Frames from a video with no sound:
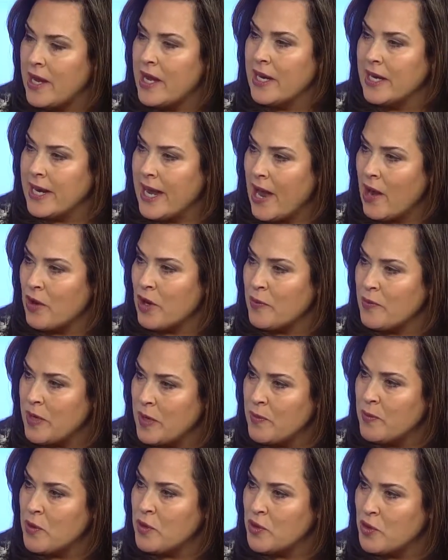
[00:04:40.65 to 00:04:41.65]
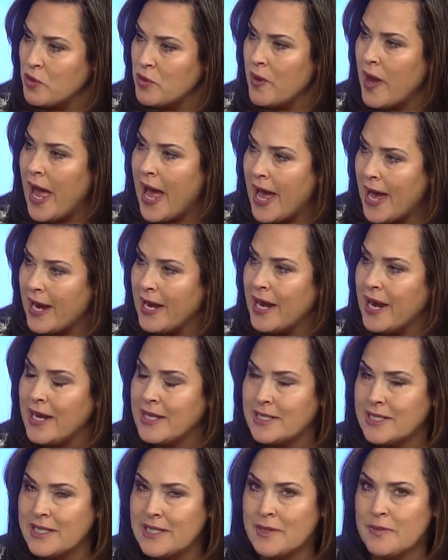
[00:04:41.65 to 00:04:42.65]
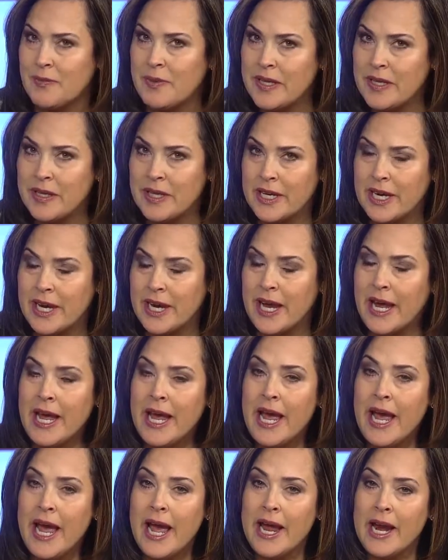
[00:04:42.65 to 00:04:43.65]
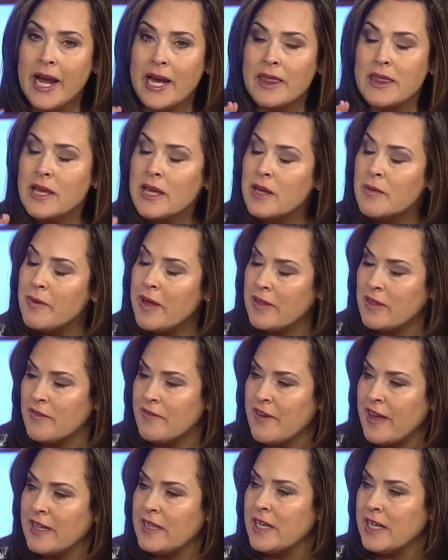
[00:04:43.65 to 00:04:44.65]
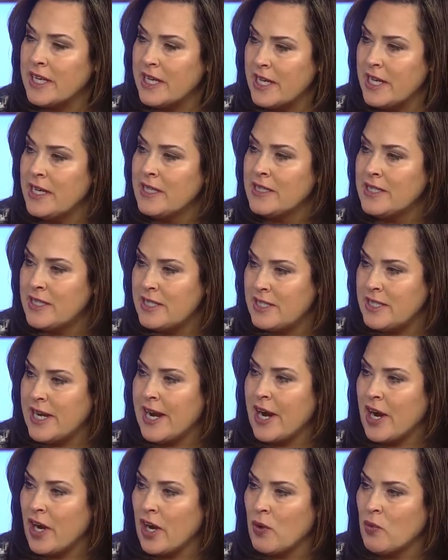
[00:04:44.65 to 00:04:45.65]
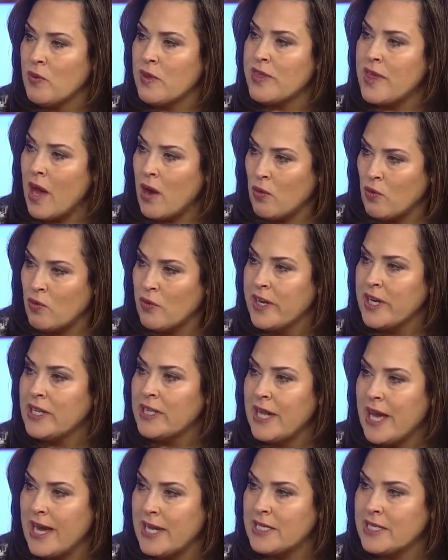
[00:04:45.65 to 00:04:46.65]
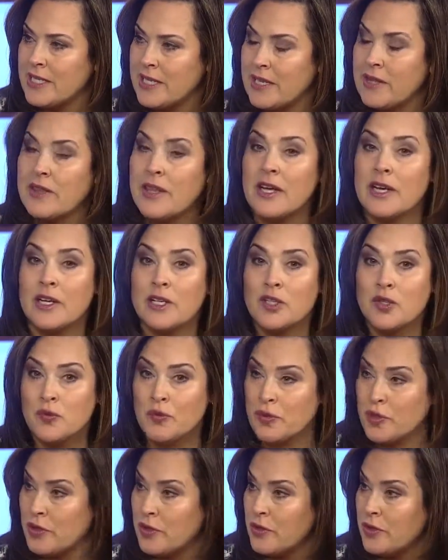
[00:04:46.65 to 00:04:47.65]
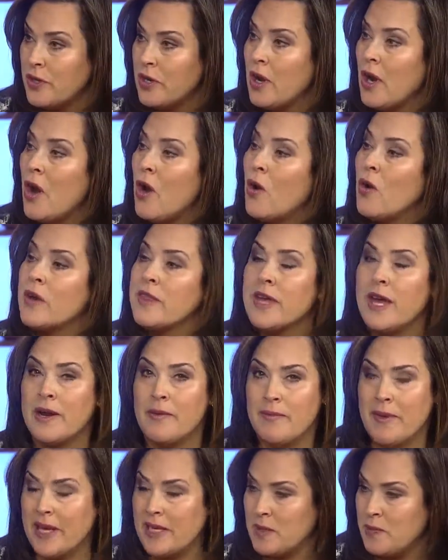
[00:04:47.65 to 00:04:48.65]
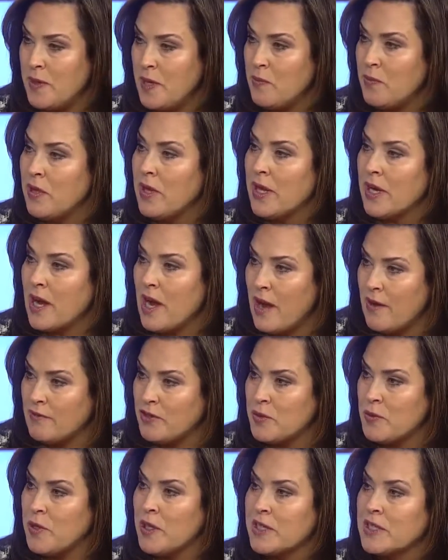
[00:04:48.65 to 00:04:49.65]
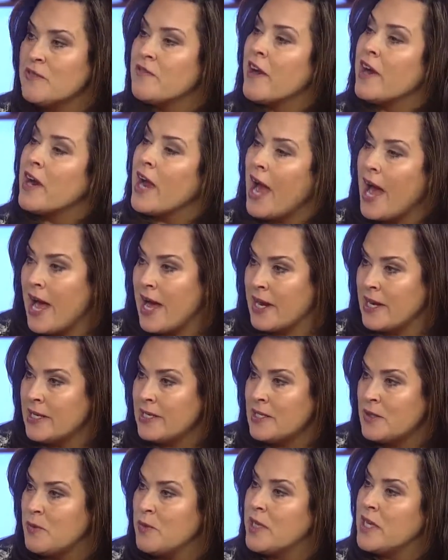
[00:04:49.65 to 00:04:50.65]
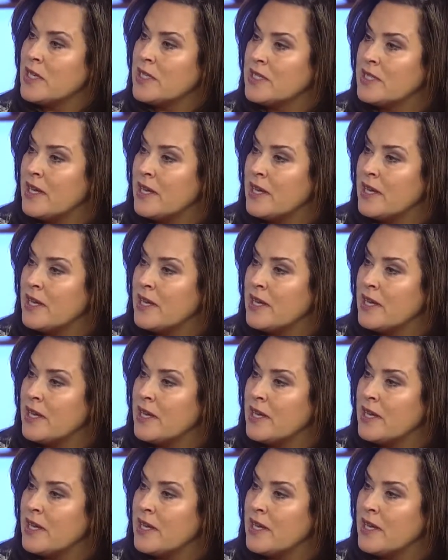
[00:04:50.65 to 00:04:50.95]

encounter people who had a disability disability. And I think about the fact that kids stare without realizing that it's rude or that it makes people uncomfortable. It's very honest because